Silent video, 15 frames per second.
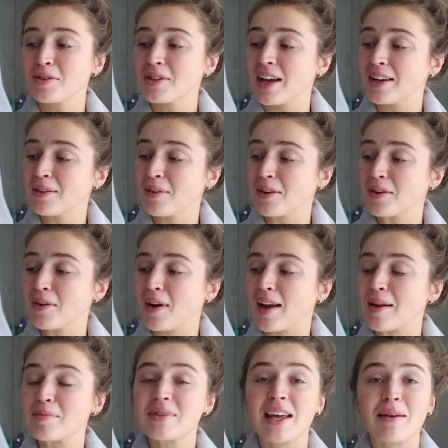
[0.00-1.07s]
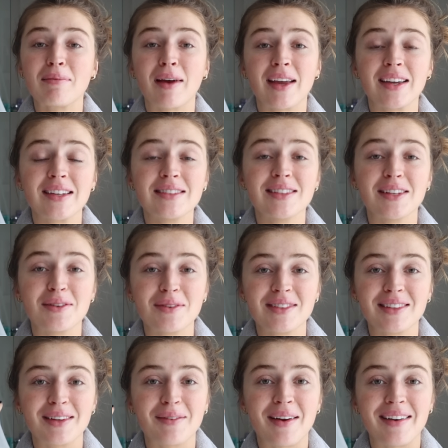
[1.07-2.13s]
to anyone who I upset by
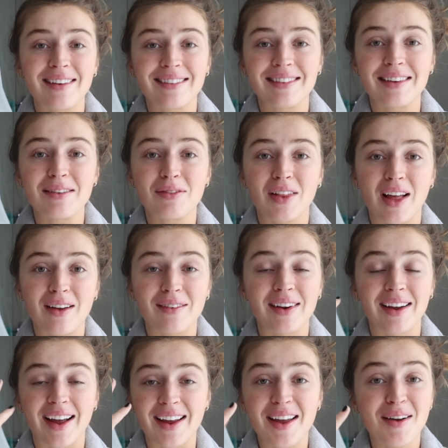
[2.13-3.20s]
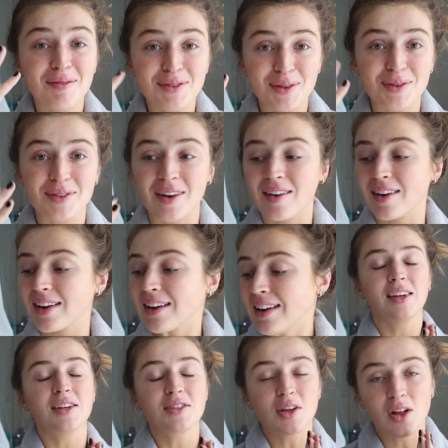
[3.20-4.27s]
continuously wearing the evil eye ring, I am so sorry.
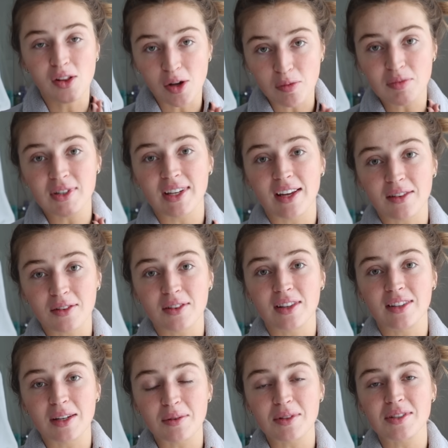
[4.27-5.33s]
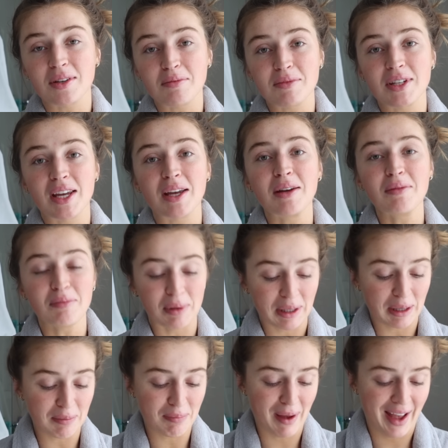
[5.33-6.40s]
Let us all hope together that they will someday bring
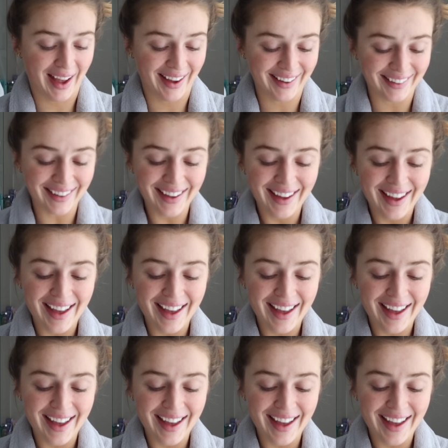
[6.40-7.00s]
it back.